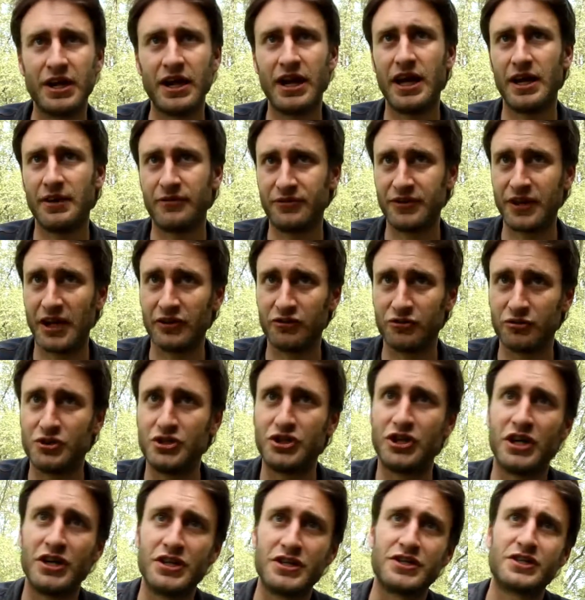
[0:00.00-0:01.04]
life, start to
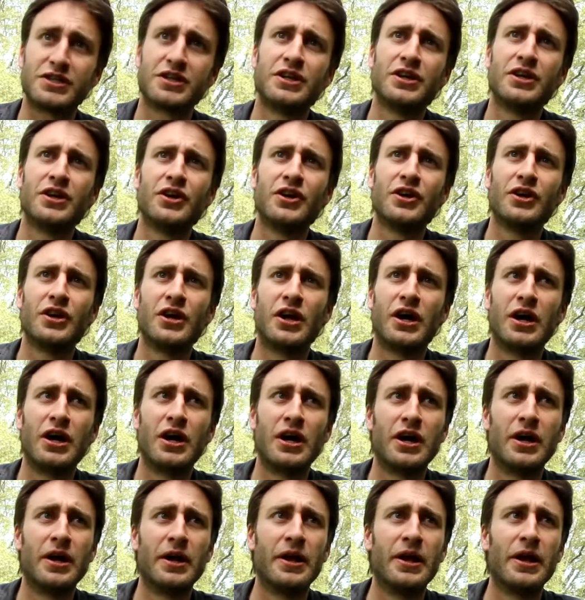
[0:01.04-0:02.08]
change
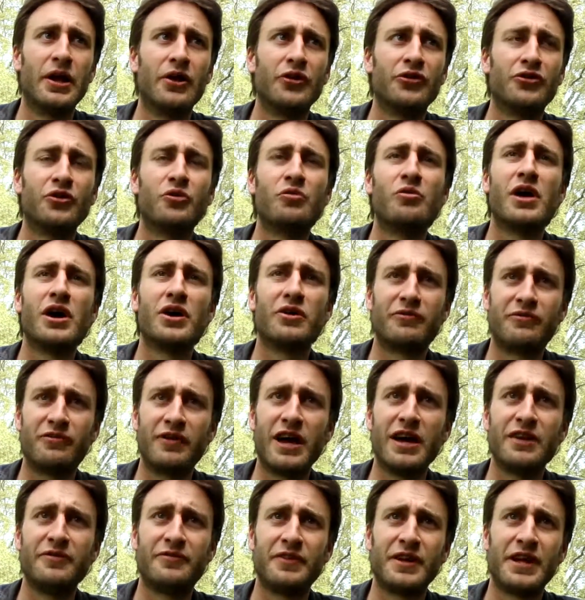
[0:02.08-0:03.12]
the way of
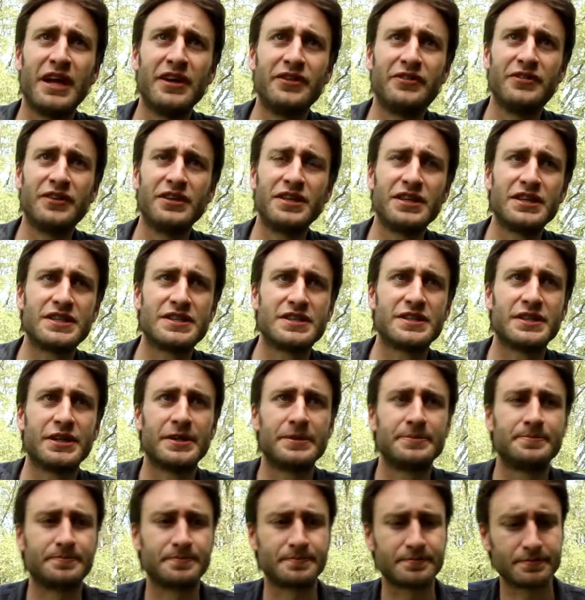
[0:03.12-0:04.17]
life. And I think it's
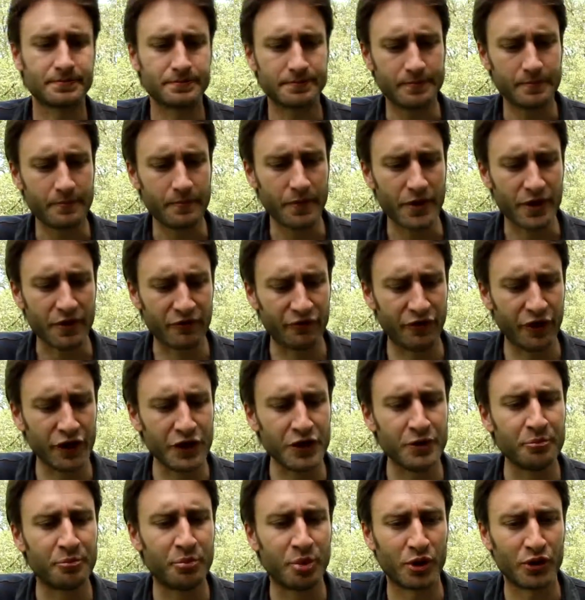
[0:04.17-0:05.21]
very
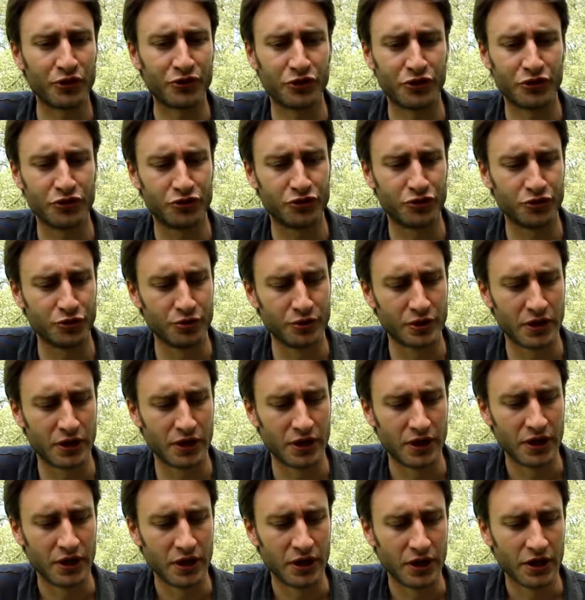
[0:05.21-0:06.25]
important
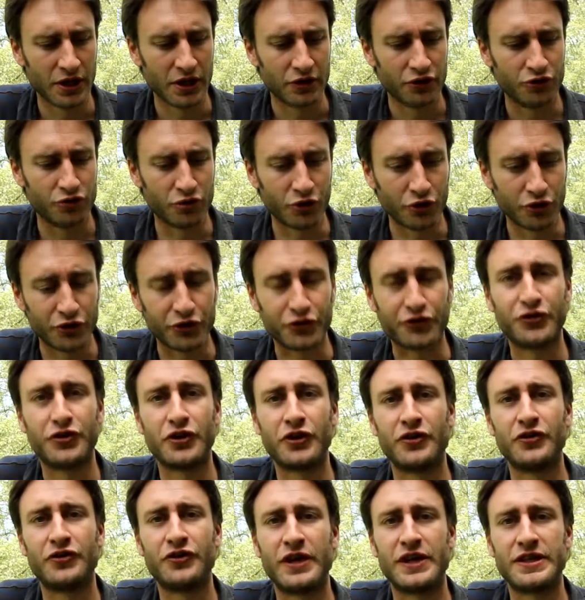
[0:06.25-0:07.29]
to
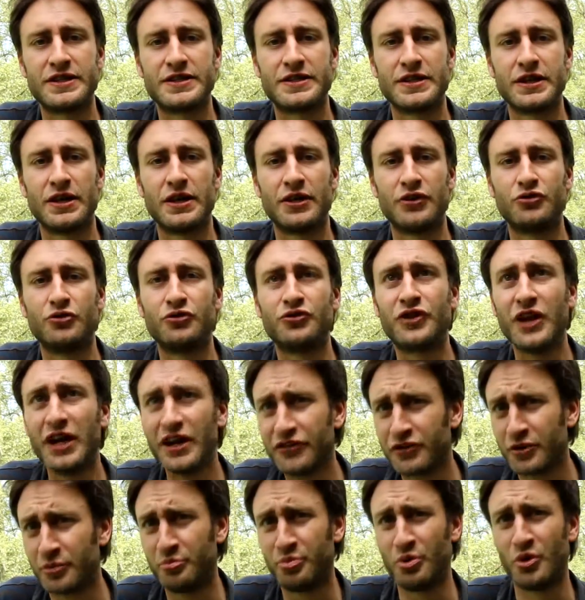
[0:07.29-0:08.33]
understand that to take
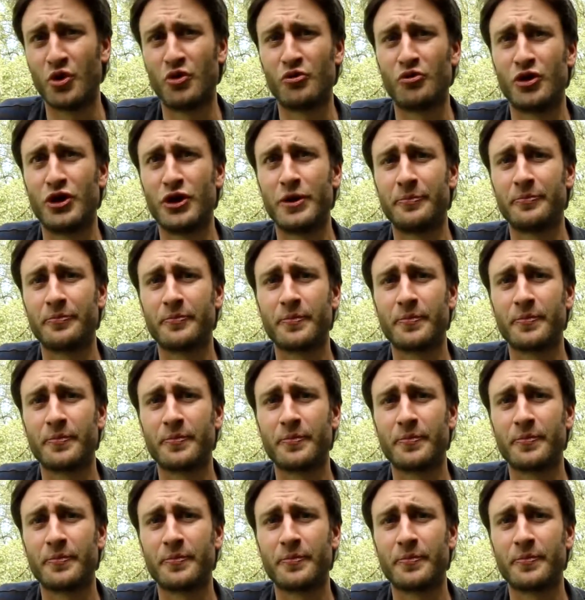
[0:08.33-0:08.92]
the power